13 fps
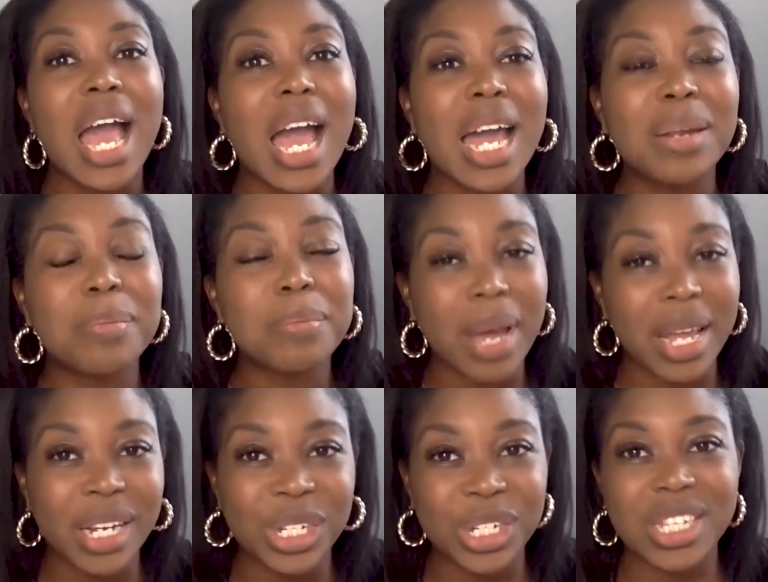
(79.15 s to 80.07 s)
and
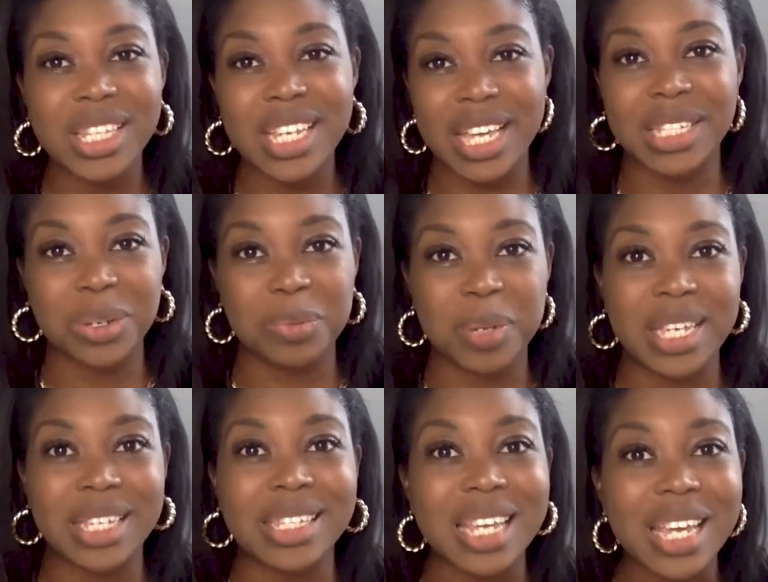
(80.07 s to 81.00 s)
managing the
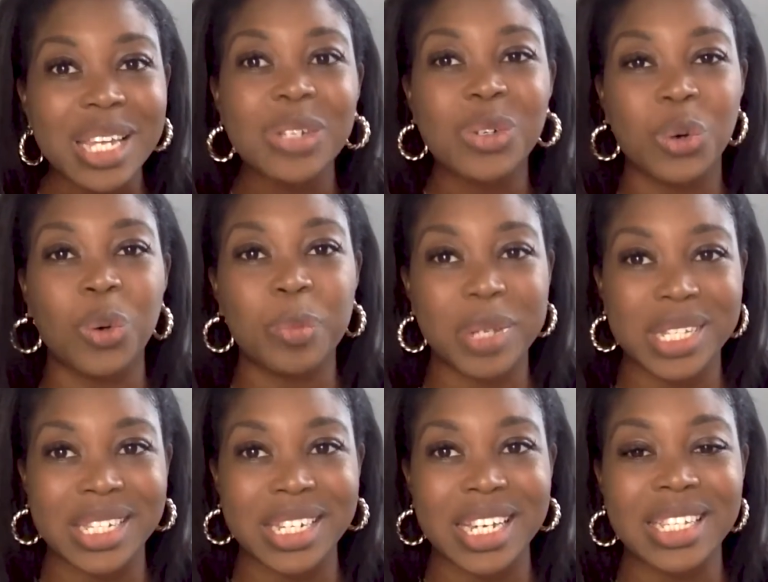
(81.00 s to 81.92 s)
SOPs in your
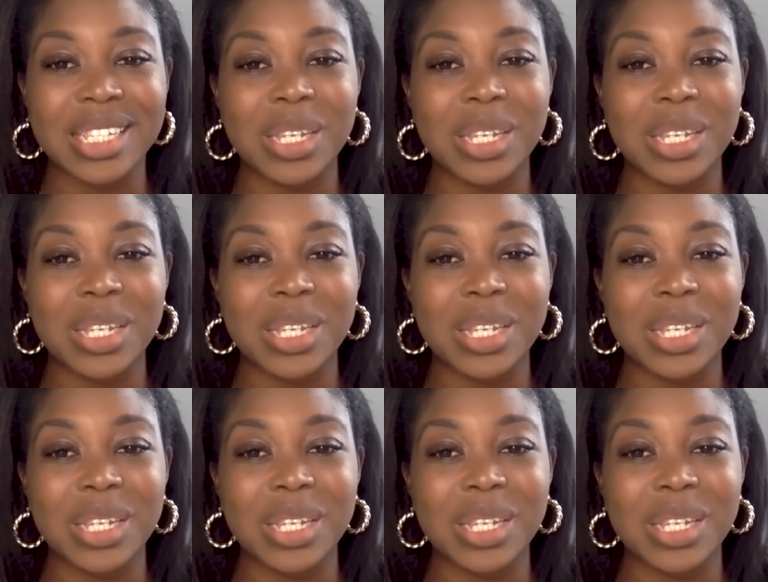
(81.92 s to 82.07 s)
business.